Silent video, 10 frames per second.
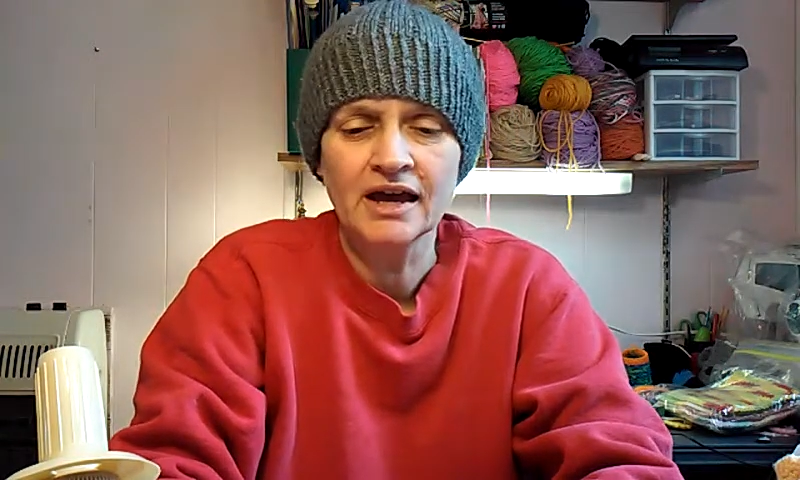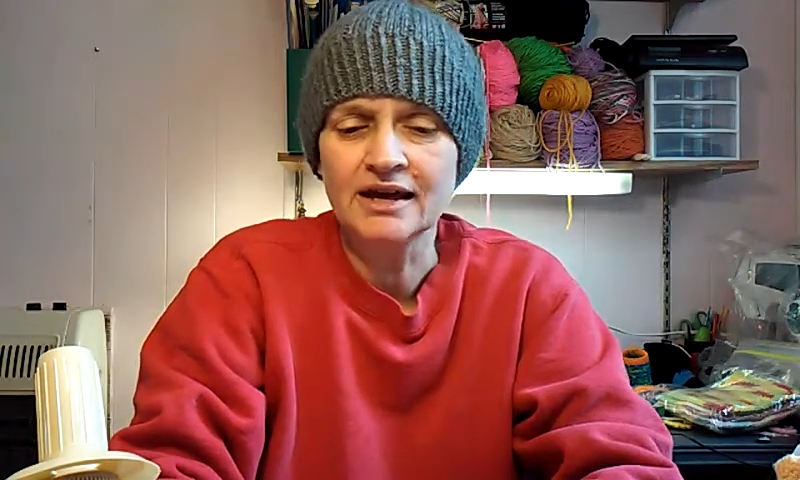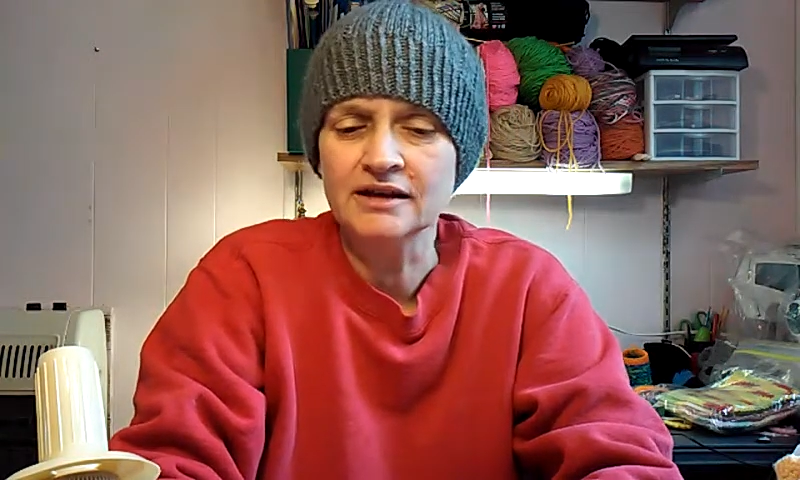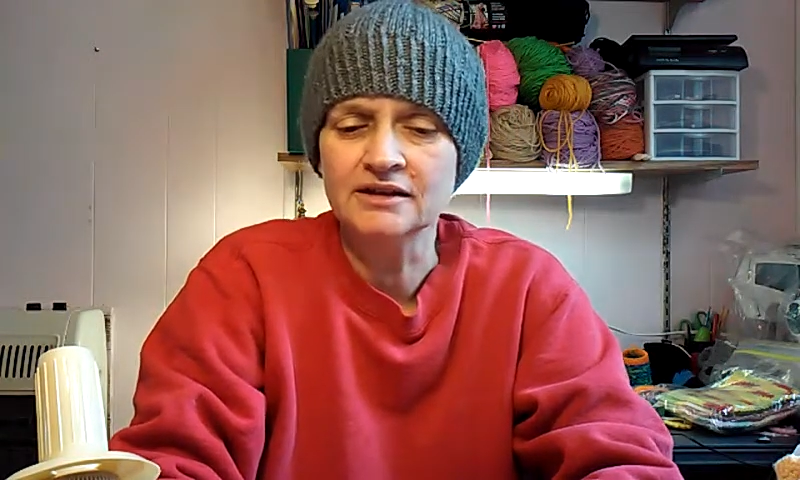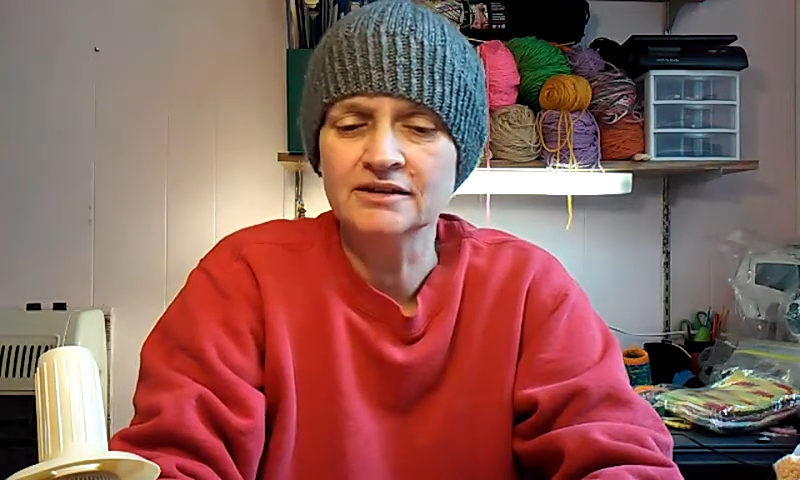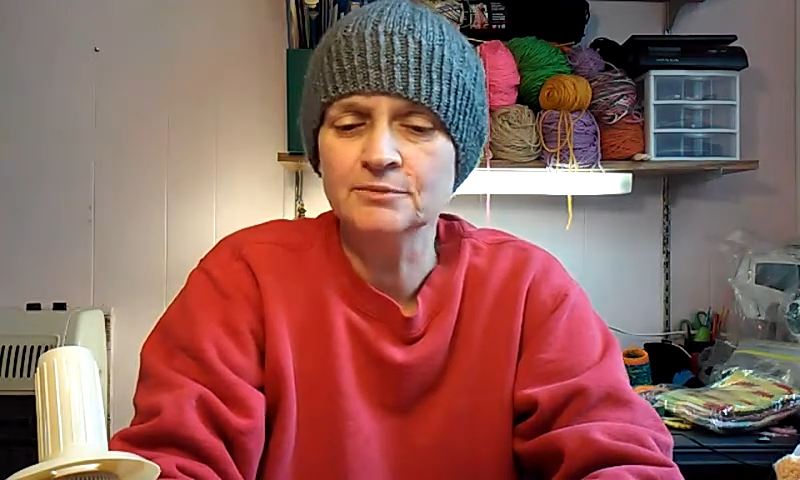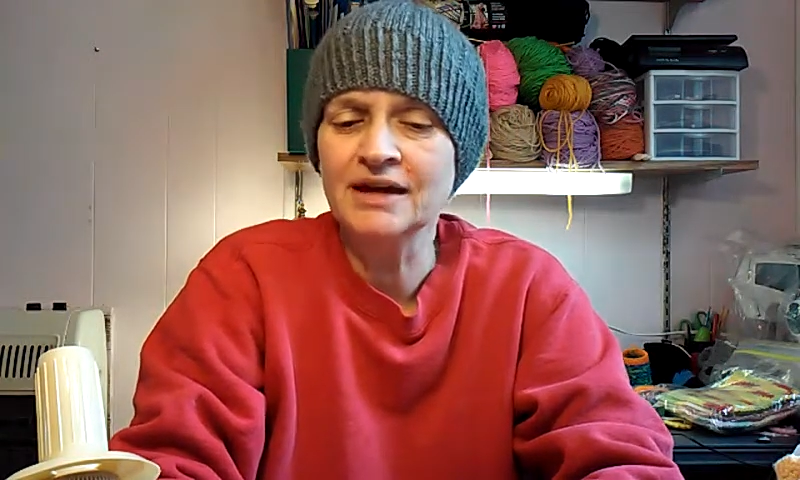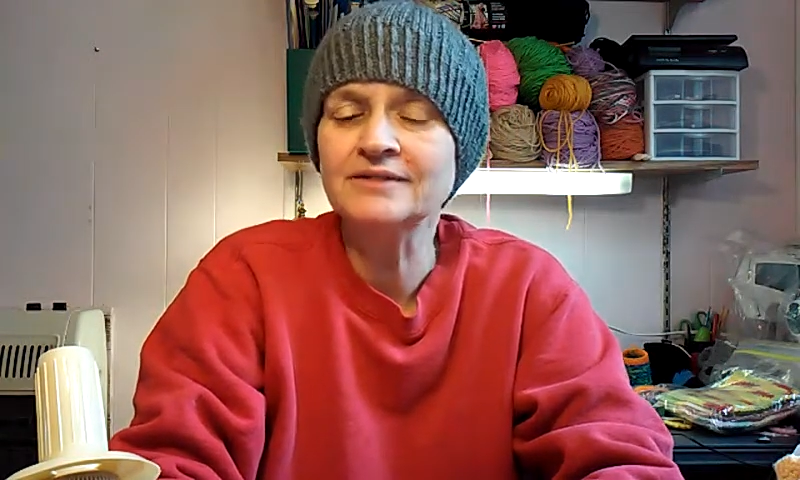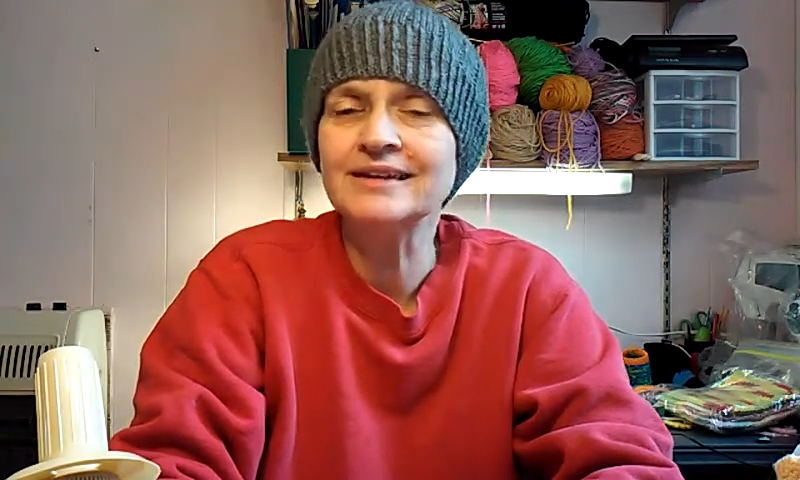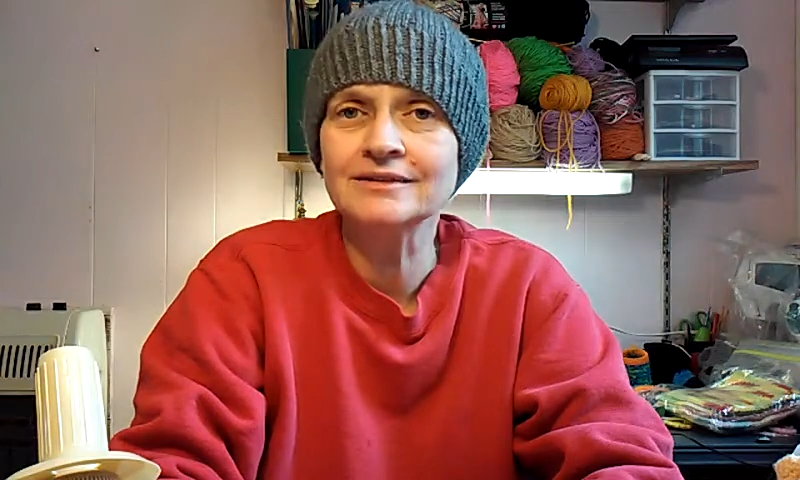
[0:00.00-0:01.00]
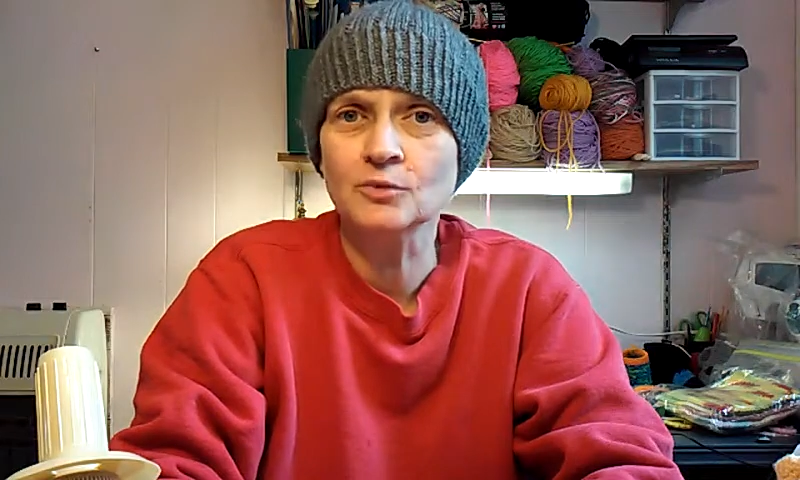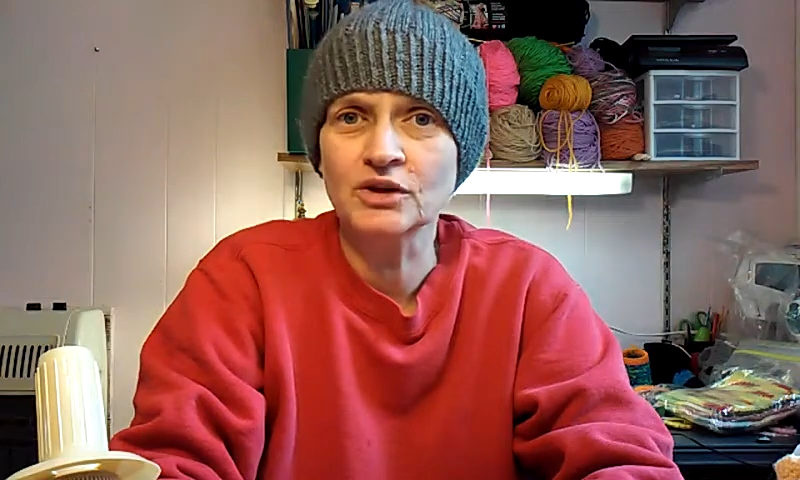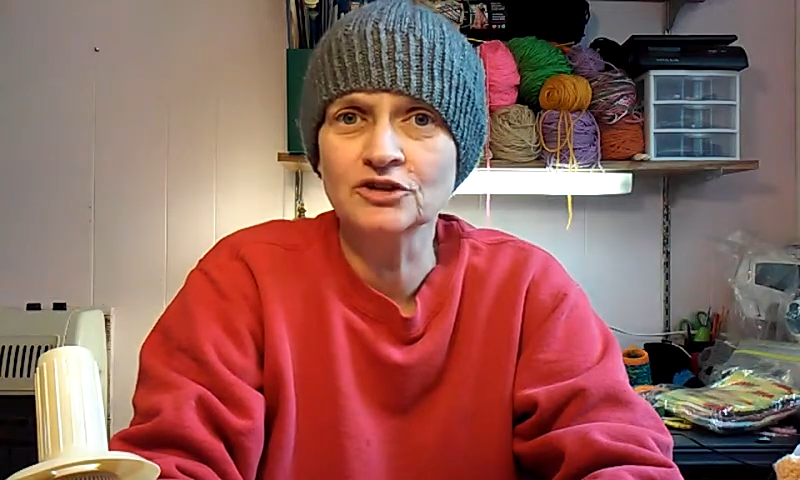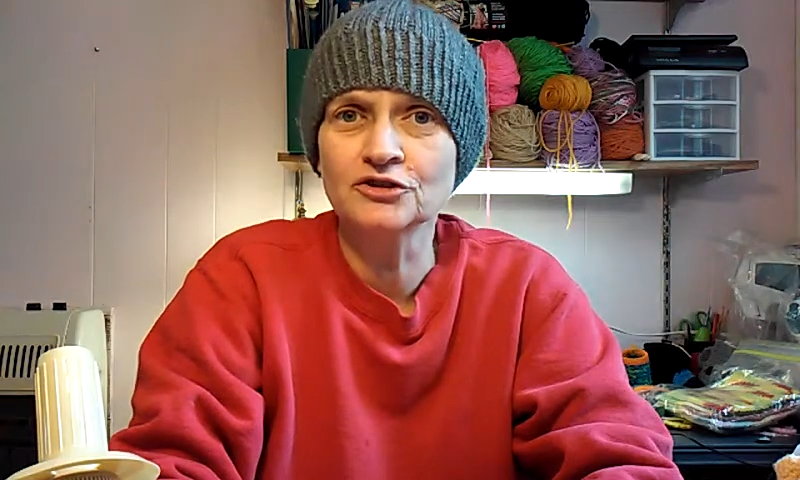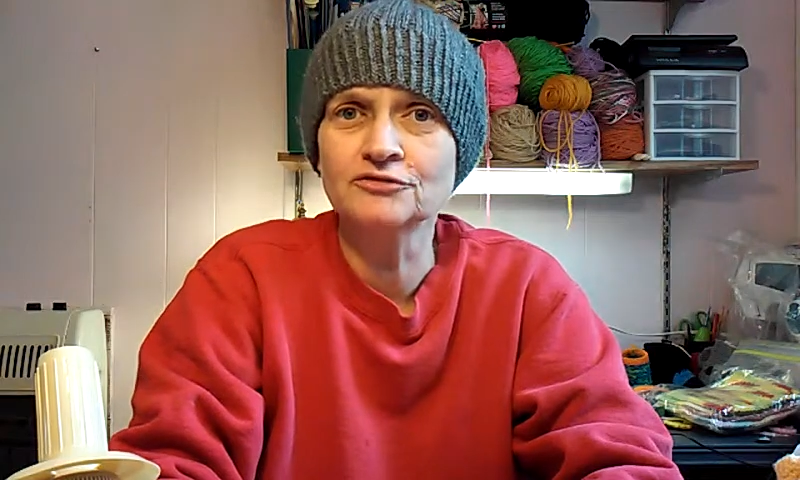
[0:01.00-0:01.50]
And the main thing that
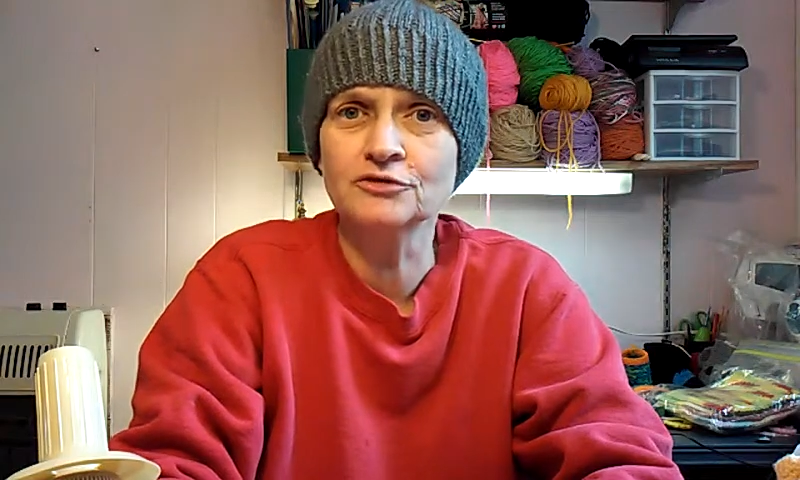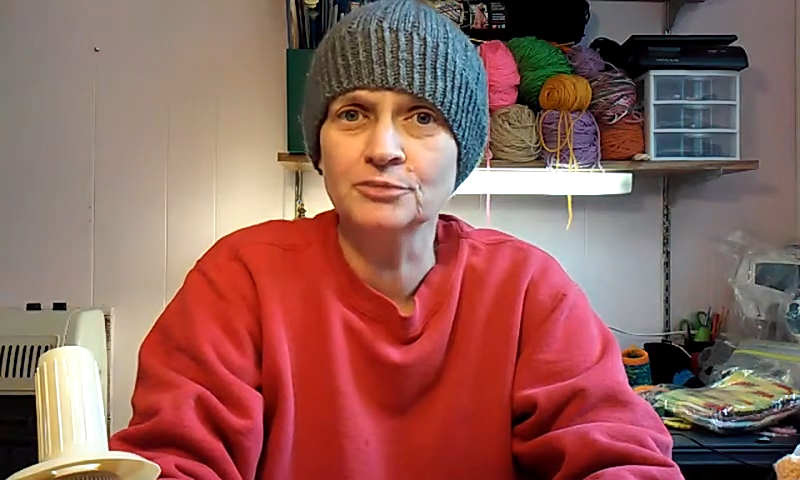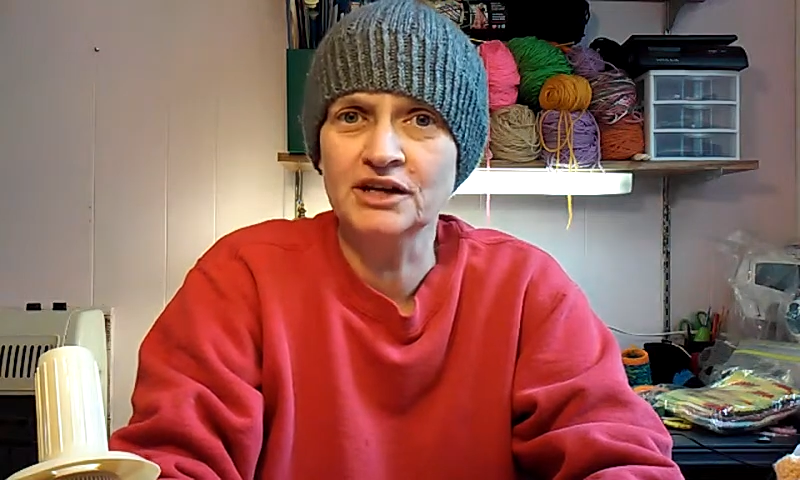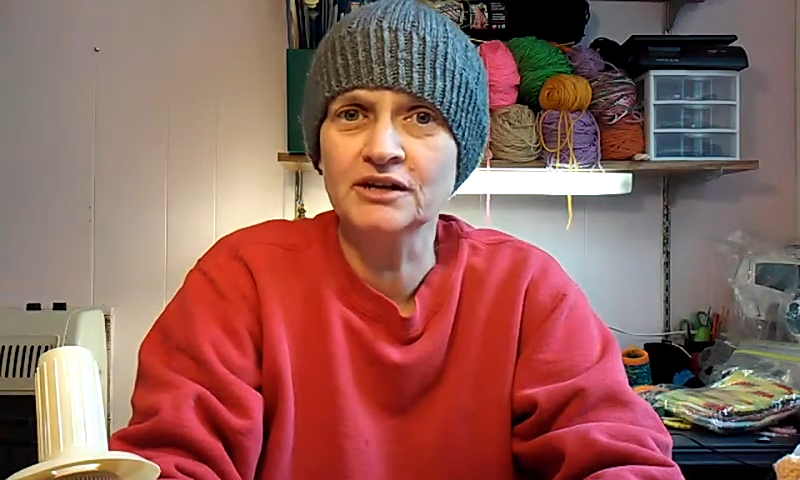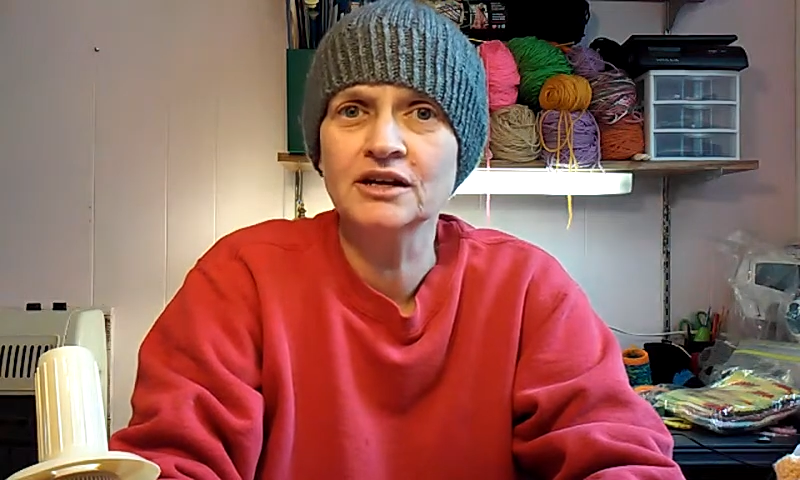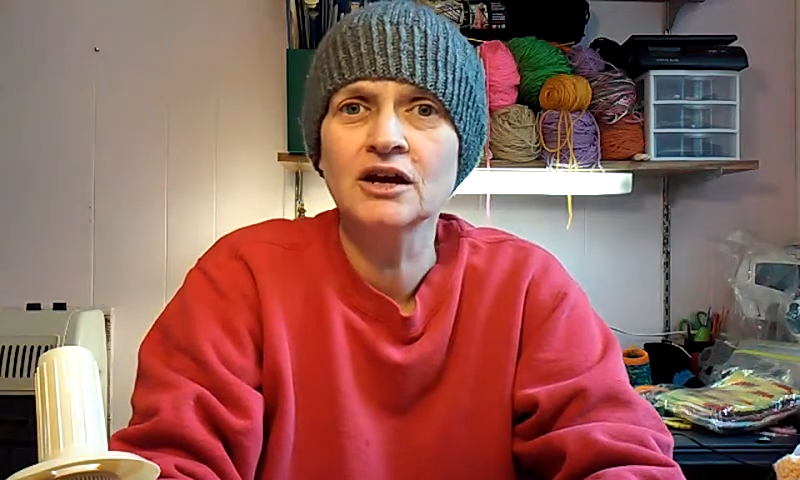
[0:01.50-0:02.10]
we learned from it